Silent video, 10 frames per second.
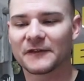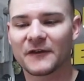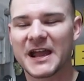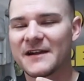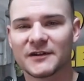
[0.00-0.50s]

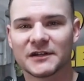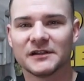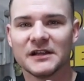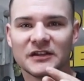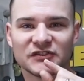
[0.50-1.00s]
If I have
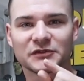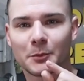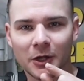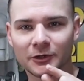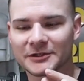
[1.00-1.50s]
a
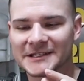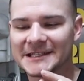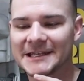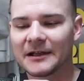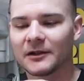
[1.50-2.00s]
smaller
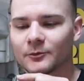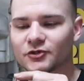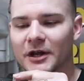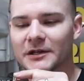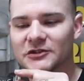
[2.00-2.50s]
detail I'm
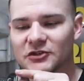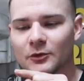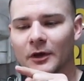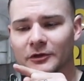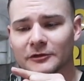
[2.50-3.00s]
trying to
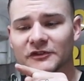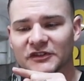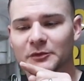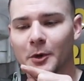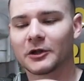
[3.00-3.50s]
do, I'll use
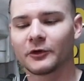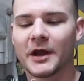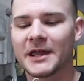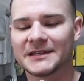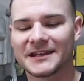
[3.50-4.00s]
the
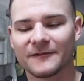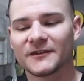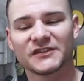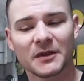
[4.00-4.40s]
smaller end, and if it's